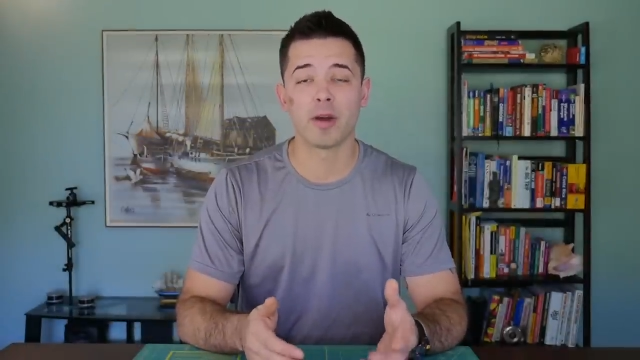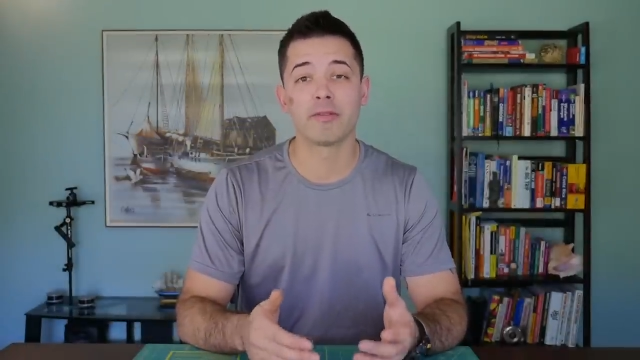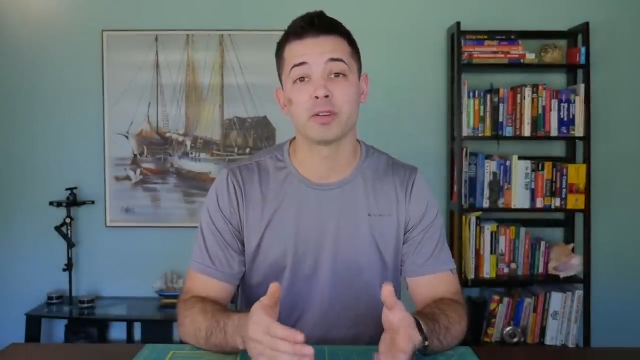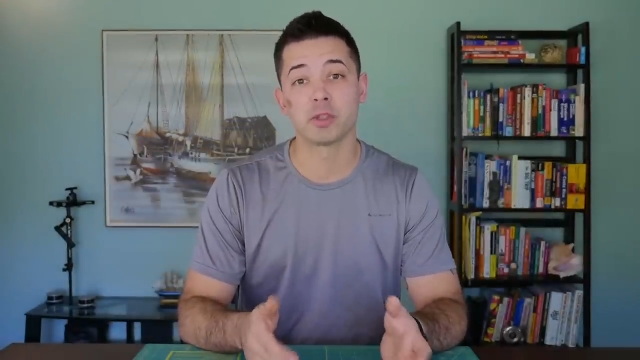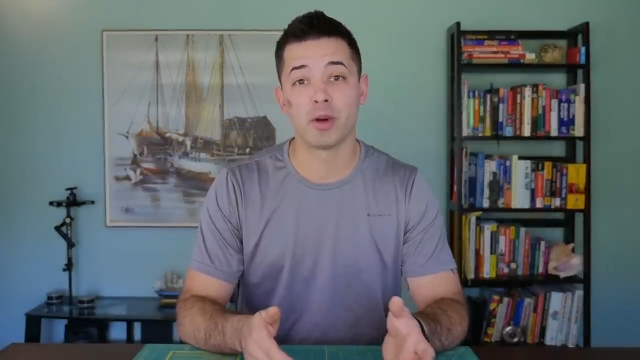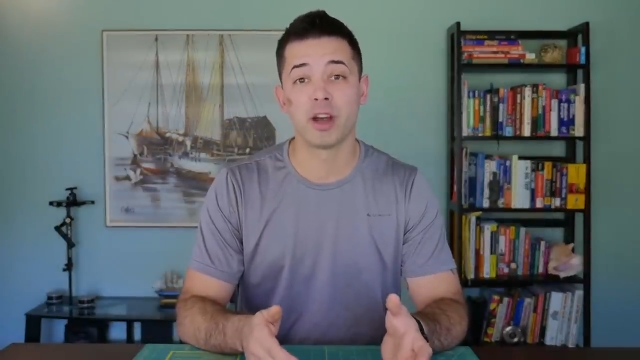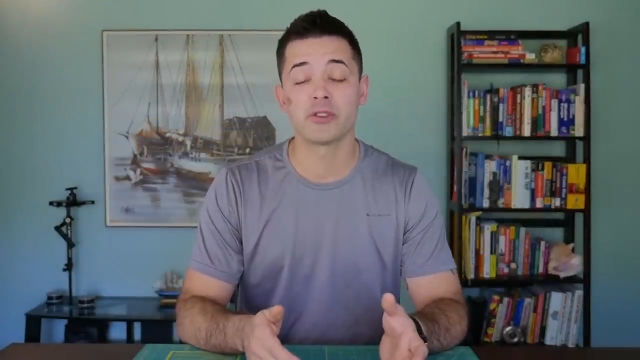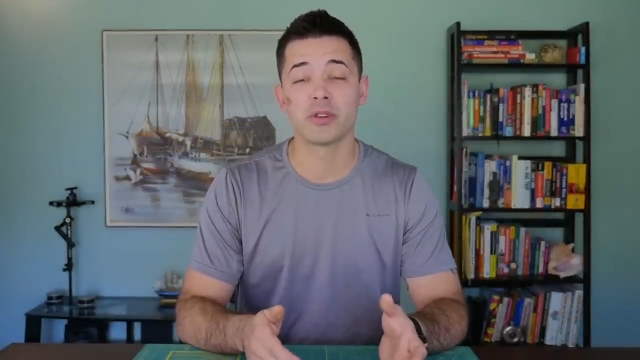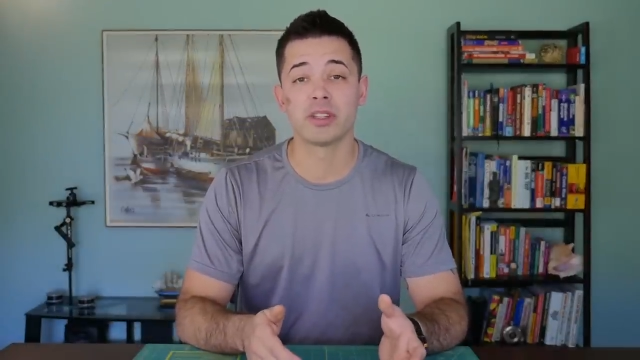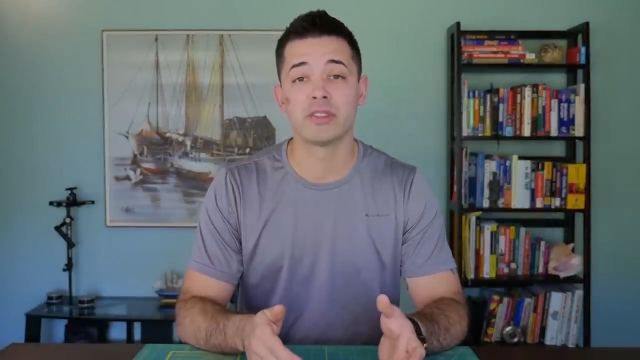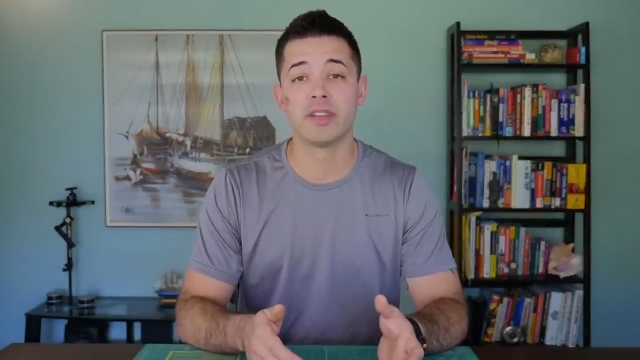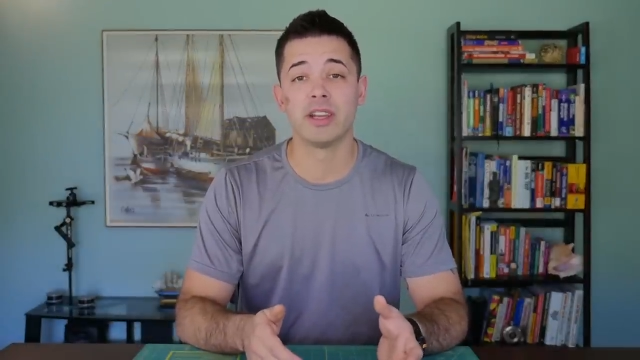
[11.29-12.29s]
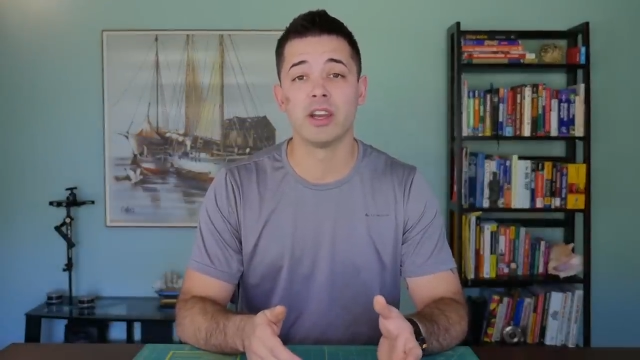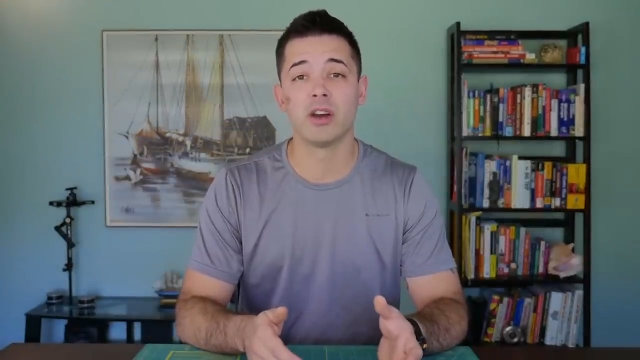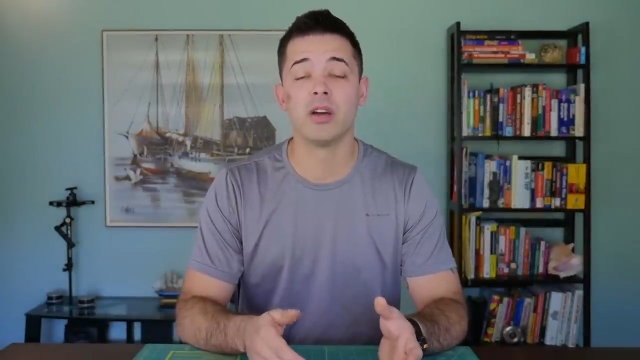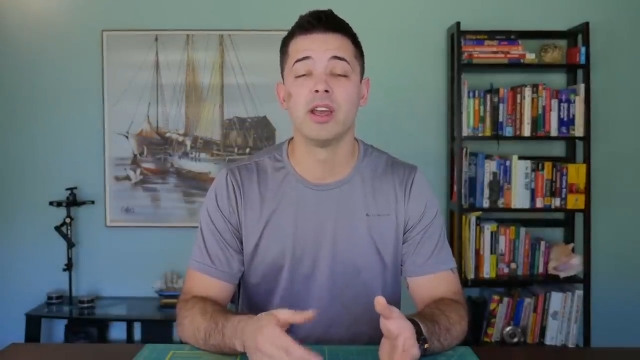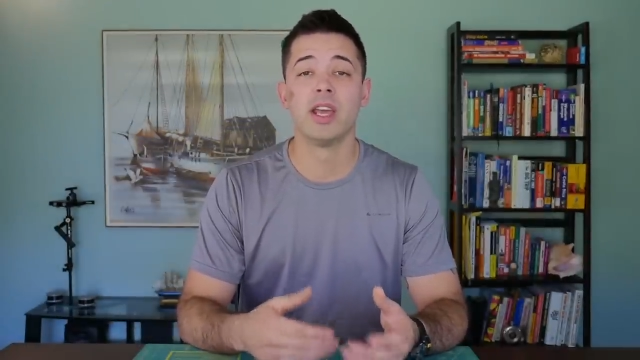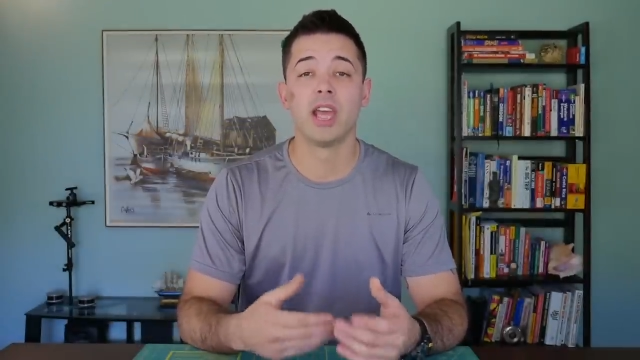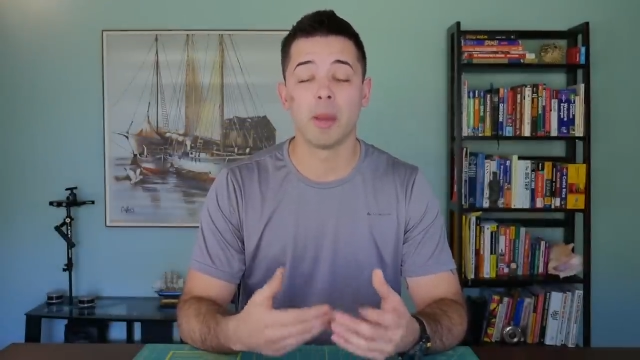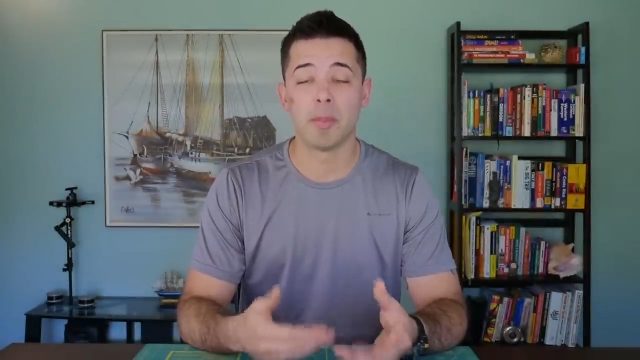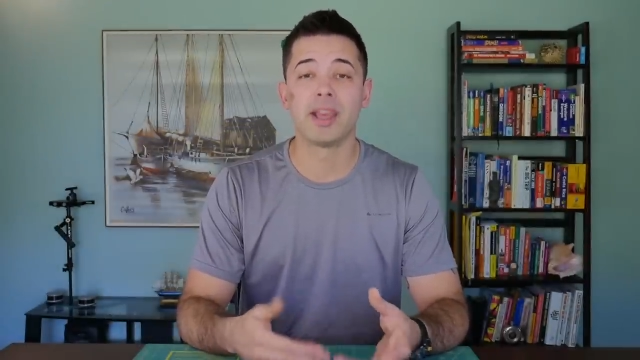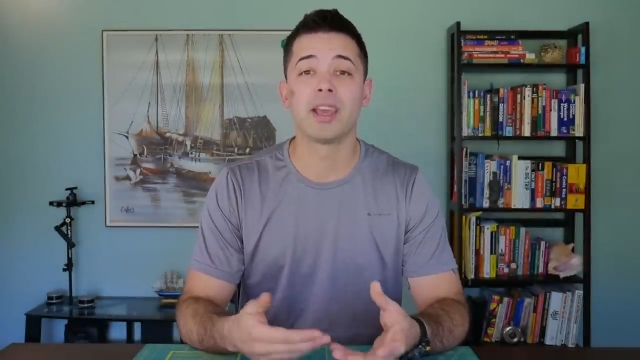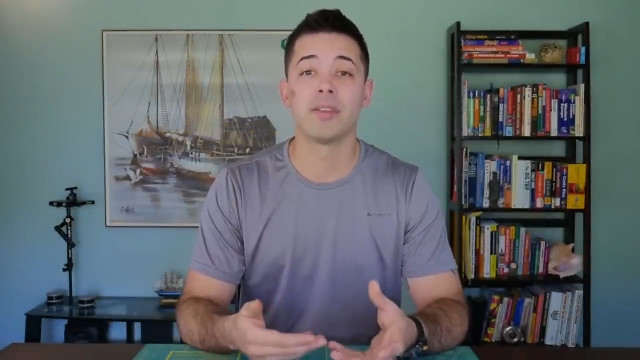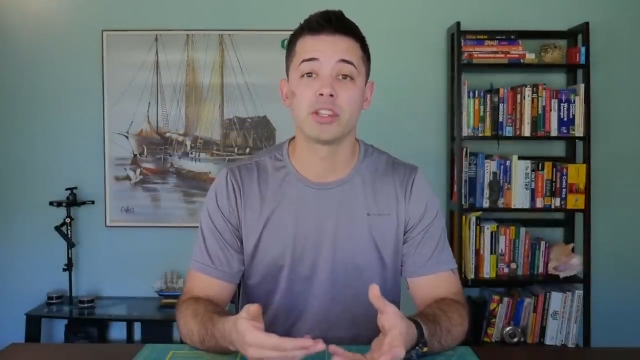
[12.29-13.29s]
for sponsoring this video and
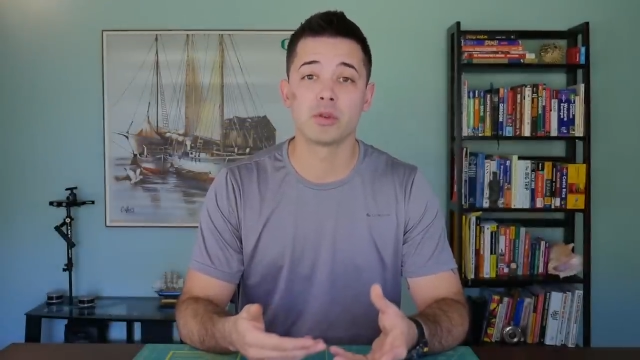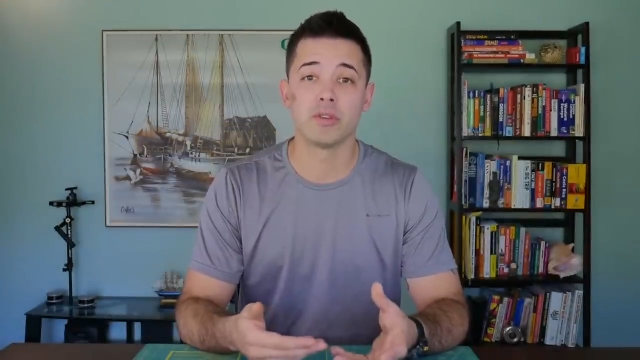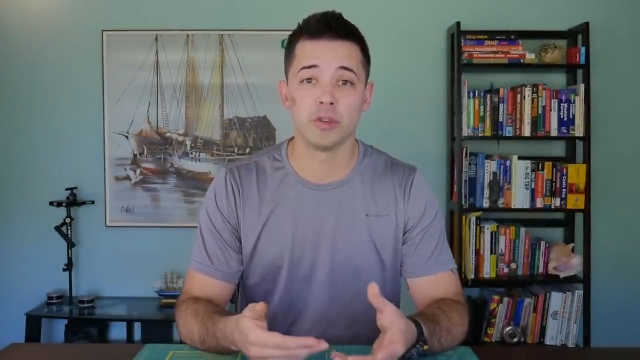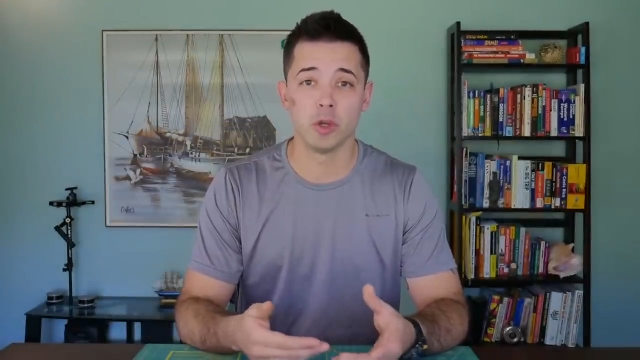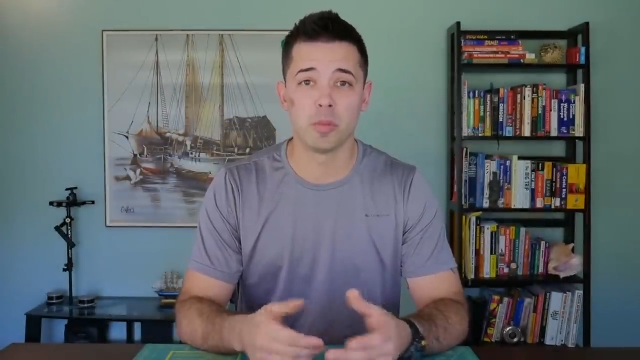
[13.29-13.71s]
making this review